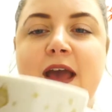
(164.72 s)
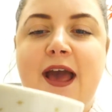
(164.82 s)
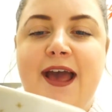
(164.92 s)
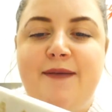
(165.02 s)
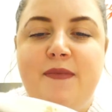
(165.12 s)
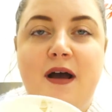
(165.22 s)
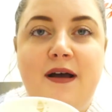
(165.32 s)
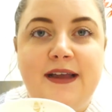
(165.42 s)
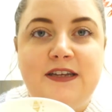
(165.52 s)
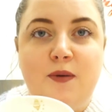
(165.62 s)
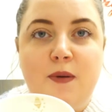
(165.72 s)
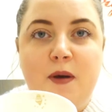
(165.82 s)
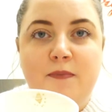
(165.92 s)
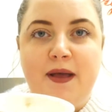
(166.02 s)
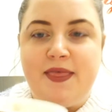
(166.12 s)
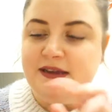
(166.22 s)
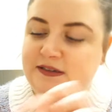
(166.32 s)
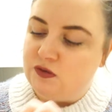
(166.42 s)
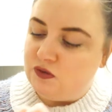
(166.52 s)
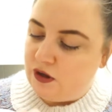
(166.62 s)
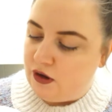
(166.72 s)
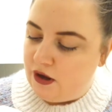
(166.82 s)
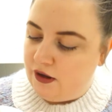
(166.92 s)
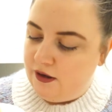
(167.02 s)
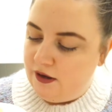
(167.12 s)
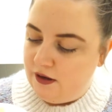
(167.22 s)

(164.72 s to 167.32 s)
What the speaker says: I told my mum about this. It's also got